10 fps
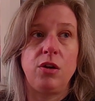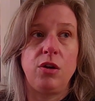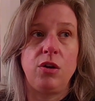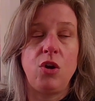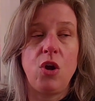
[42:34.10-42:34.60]

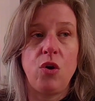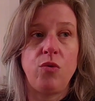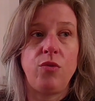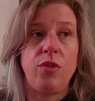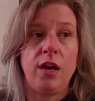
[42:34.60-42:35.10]

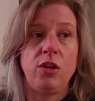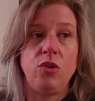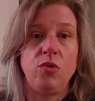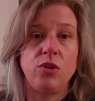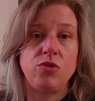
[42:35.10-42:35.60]
know that
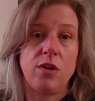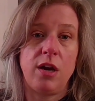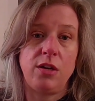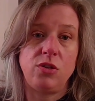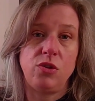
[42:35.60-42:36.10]
you can
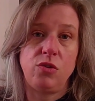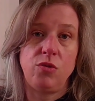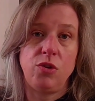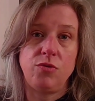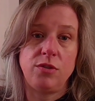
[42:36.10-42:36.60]
try to
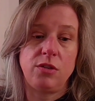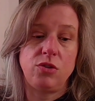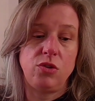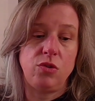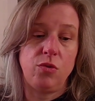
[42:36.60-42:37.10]
use it
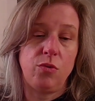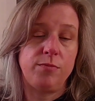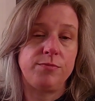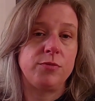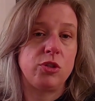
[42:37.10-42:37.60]
to
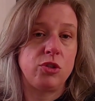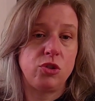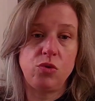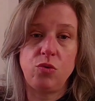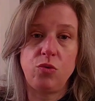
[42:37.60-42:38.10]

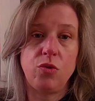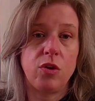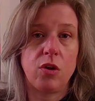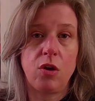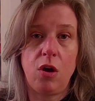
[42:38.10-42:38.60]
soothe,
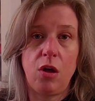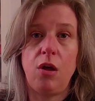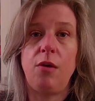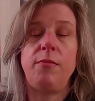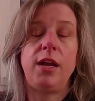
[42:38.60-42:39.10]

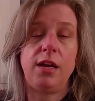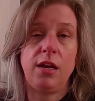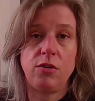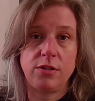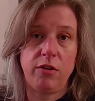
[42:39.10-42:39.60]
calm, and get
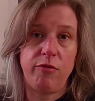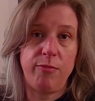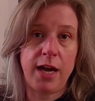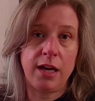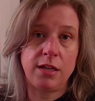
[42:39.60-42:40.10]
yourself
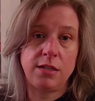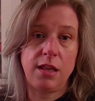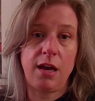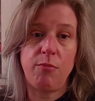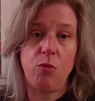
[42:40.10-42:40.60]
back to
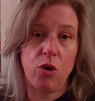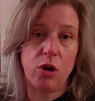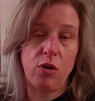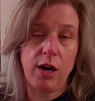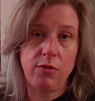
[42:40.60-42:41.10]
that more
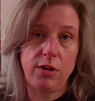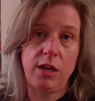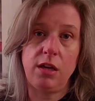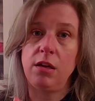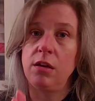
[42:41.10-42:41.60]

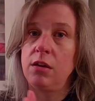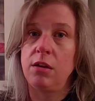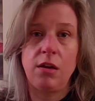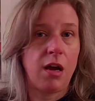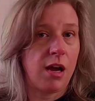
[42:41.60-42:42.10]
grounded,
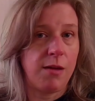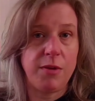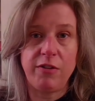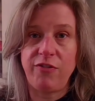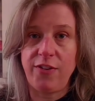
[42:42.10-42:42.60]
I'm
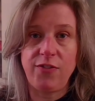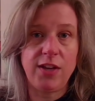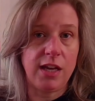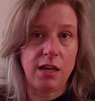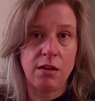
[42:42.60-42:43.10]
at a
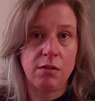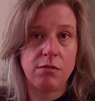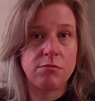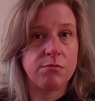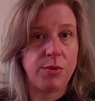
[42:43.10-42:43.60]
50
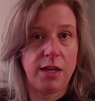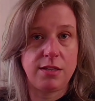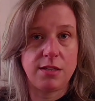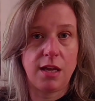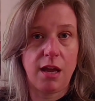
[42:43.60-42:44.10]

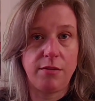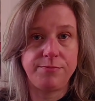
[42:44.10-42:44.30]
place again.